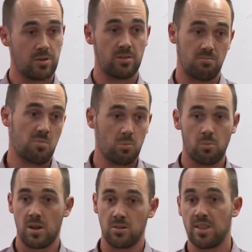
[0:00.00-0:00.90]

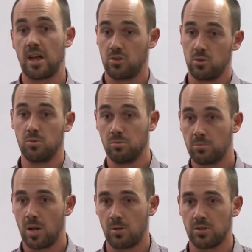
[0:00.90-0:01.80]
and that should
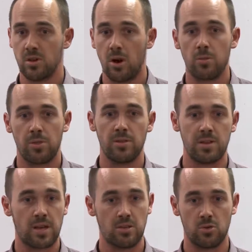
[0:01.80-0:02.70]
coincide with the
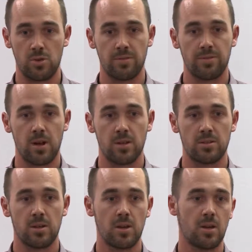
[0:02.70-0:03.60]
day you join the fund.